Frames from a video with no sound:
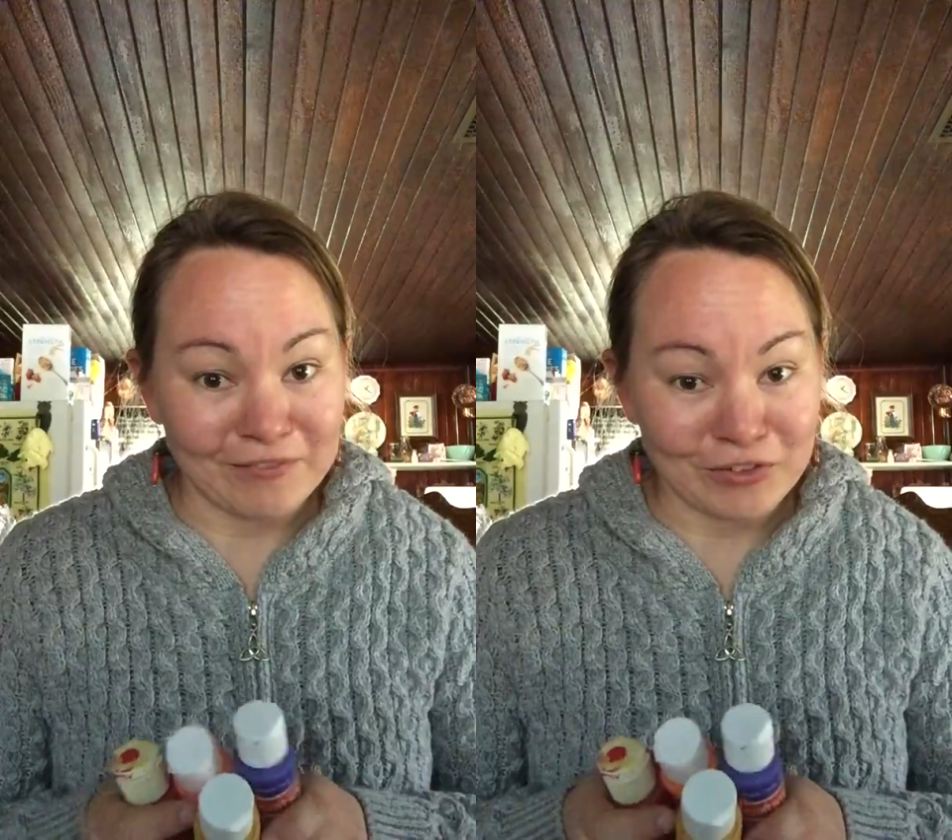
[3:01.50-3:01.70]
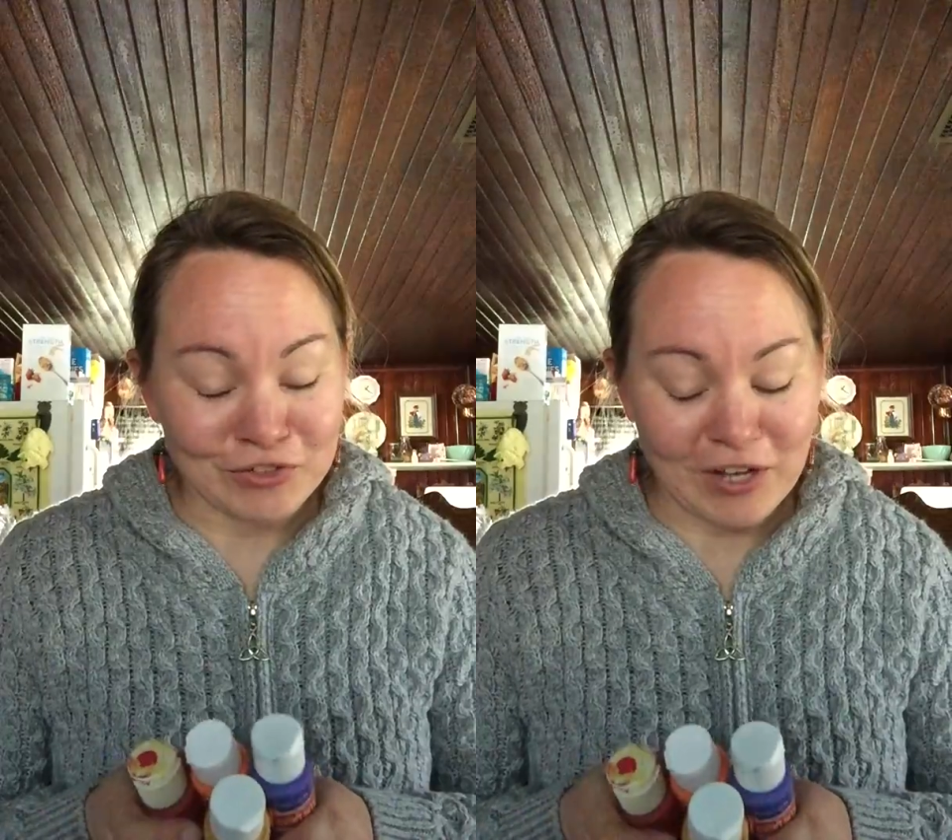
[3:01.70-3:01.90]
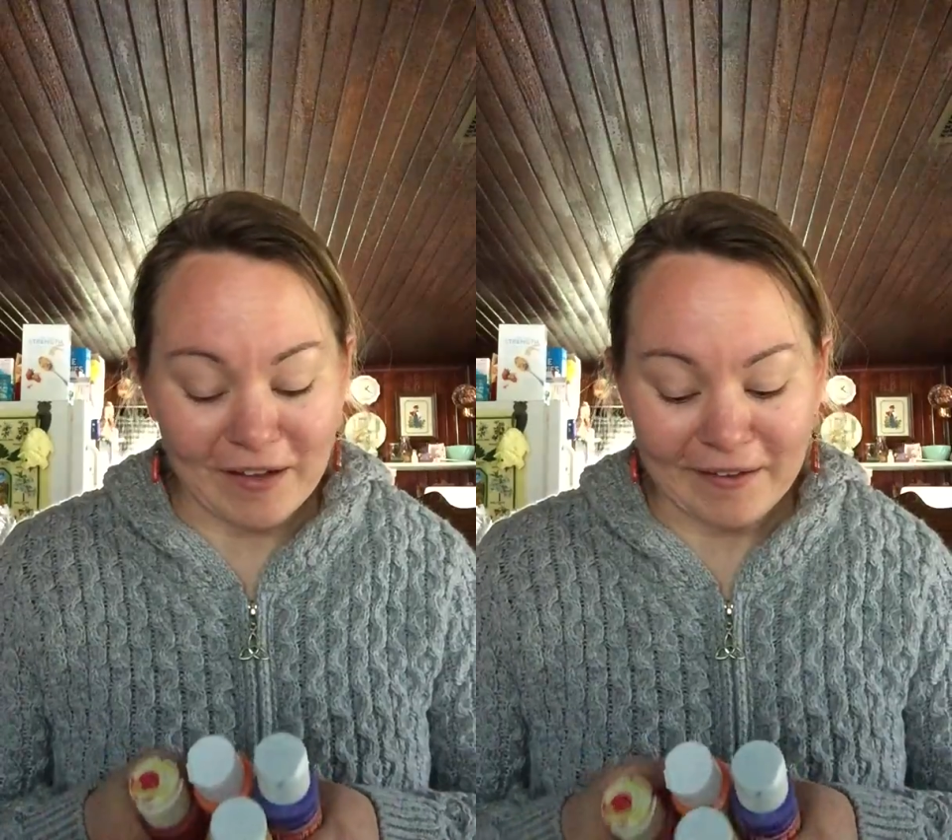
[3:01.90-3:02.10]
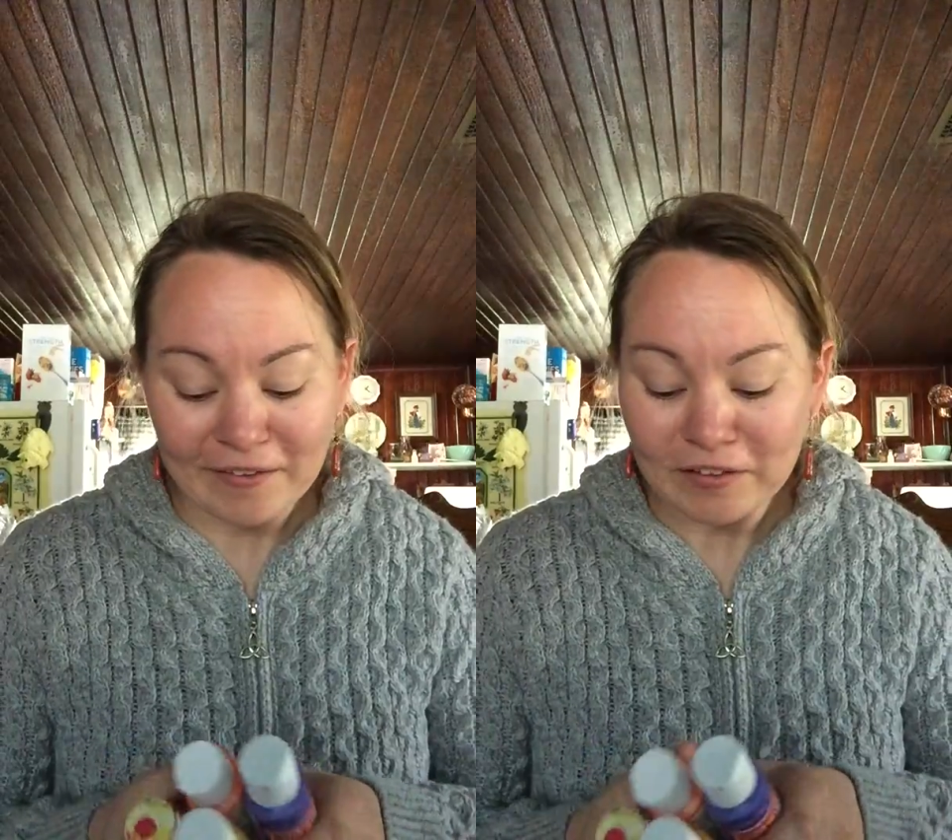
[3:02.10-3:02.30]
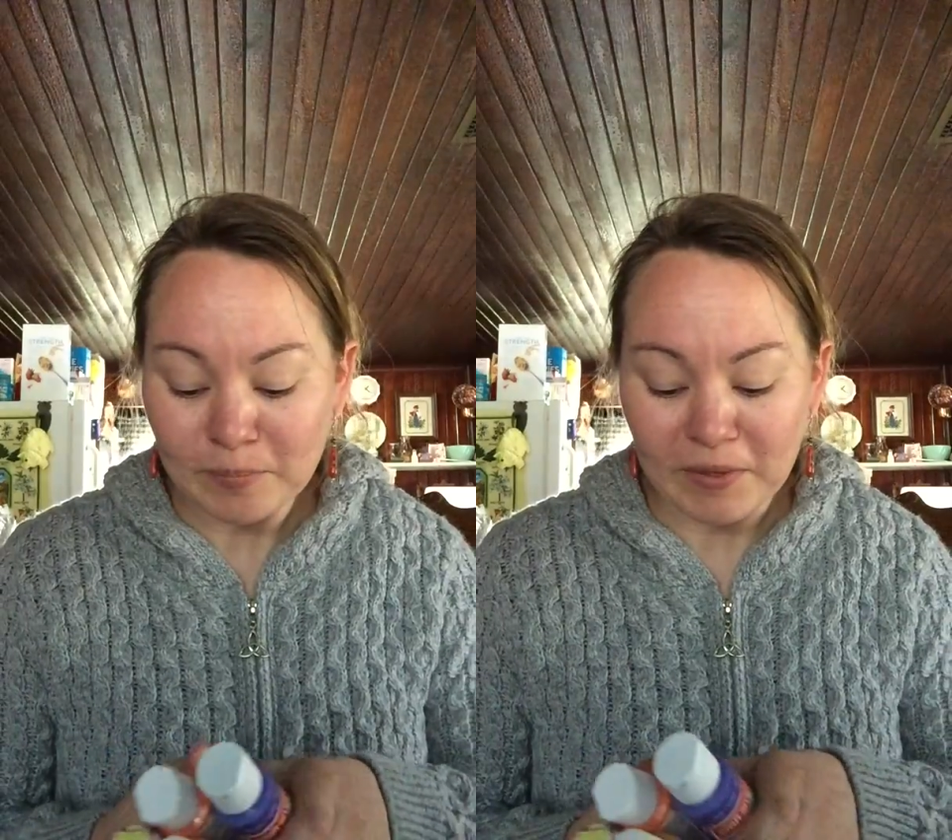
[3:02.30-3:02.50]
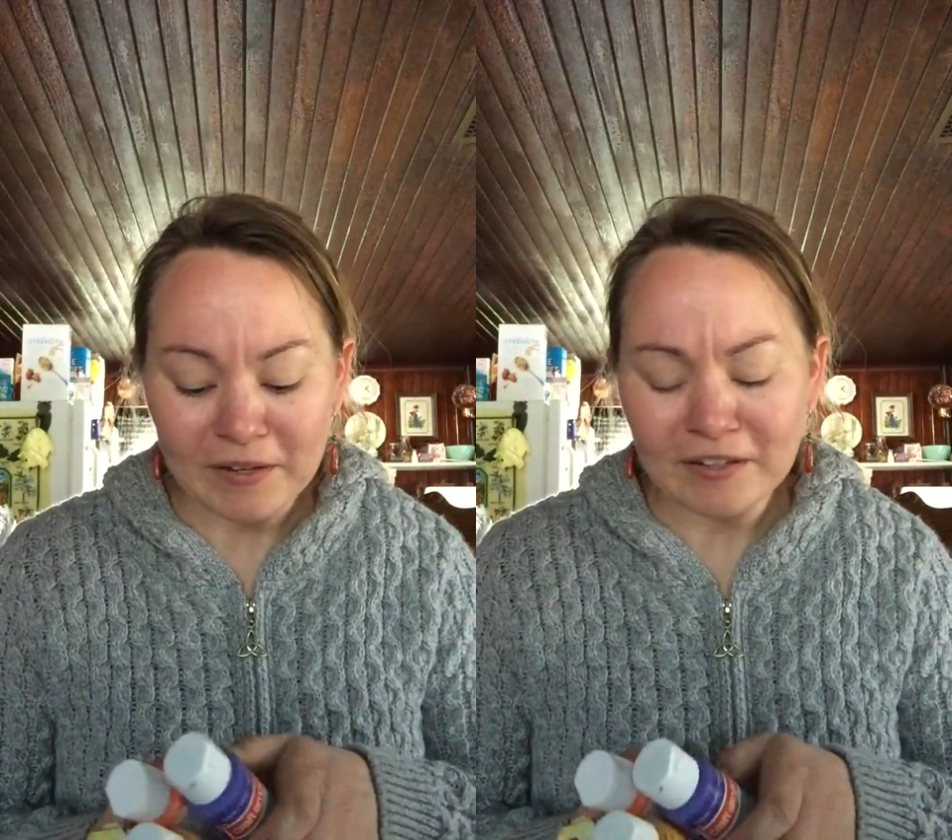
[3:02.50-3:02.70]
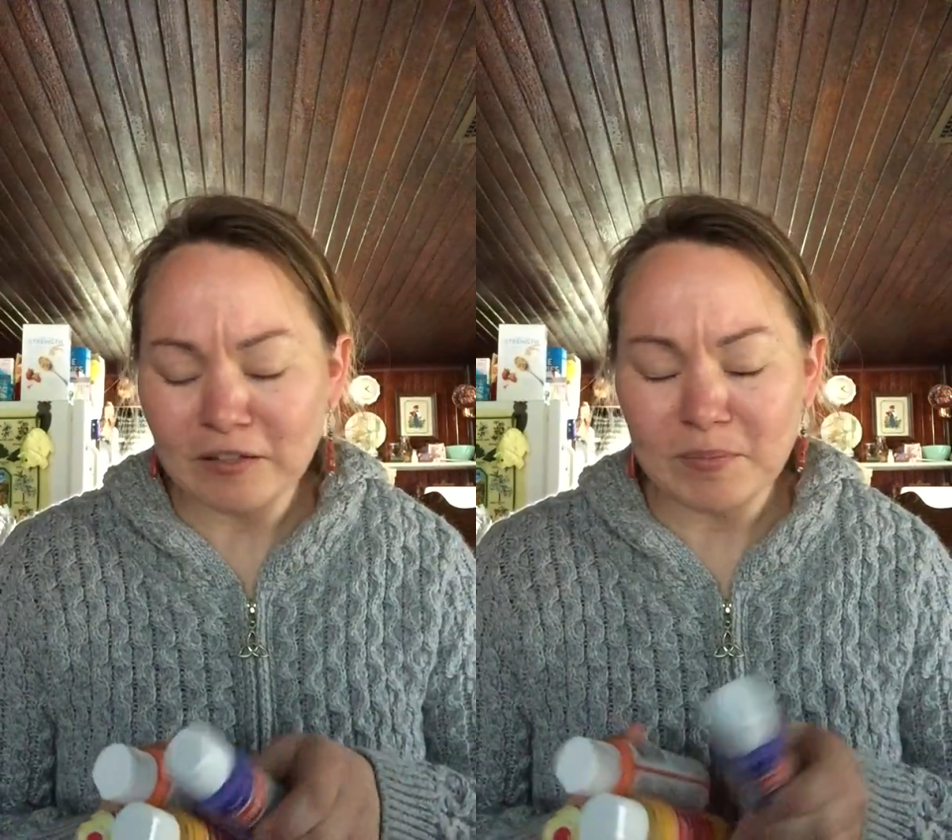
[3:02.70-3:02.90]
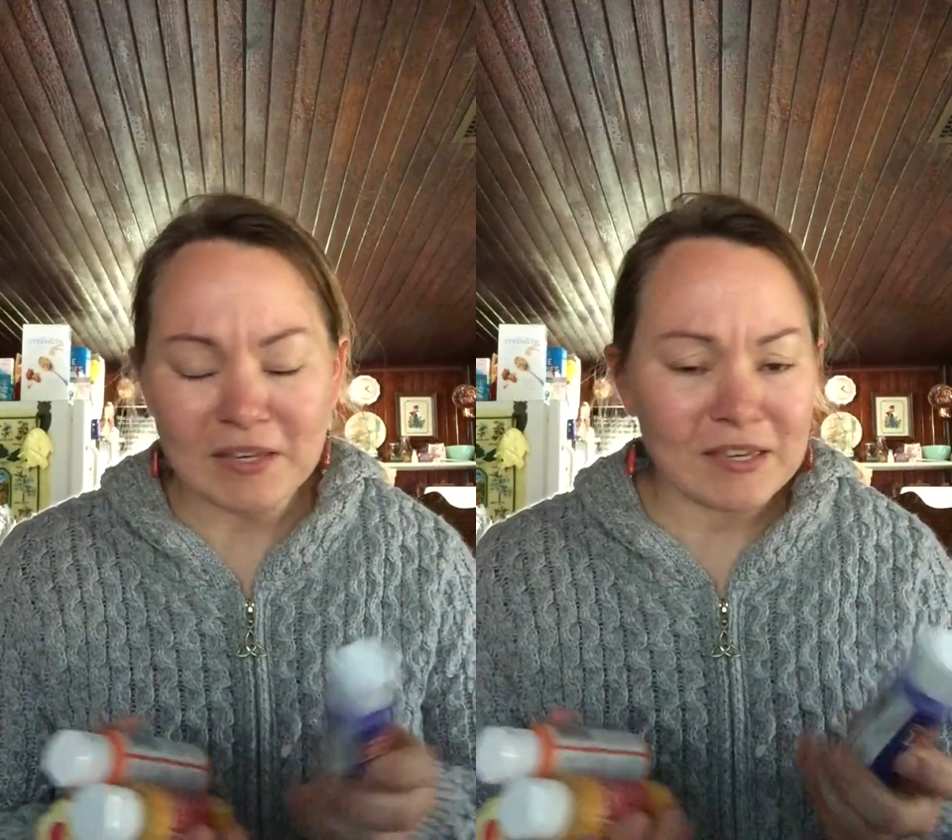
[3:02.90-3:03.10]
of your child. But it
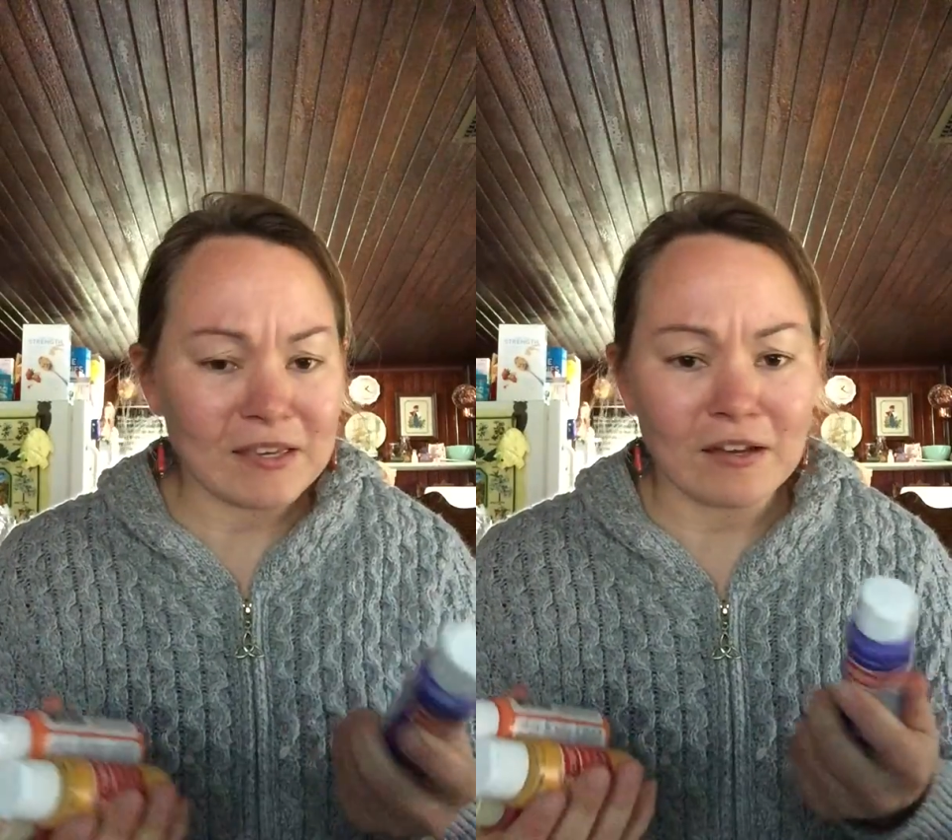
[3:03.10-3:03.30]
could be